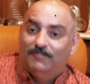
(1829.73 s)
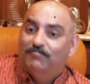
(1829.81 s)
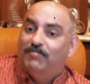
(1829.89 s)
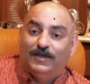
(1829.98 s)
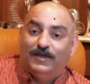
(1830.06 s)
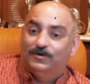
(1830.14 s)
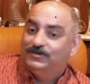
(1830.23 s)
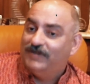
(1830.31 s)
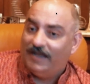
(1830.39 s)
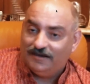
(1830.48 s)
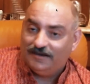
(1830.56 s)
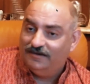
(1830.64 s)
Biotech,
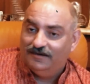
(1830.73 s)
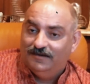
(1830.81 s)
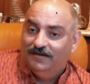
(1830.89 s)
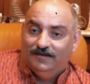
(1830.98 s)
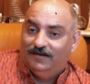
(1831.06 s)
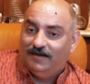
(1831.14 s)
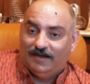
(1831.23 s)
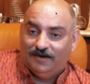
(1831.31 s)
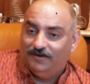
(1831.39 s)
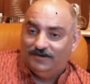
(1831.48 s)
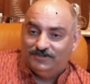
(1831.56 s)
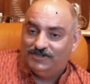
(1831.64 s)
I
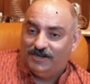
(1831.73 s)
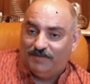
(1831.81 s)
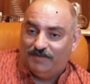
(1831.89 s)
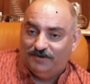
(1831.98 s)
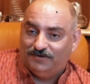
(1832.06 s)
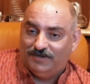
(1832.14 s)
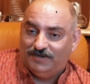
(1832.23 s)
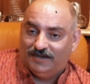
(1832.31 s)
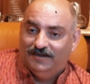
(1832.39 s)
don't understand biotech.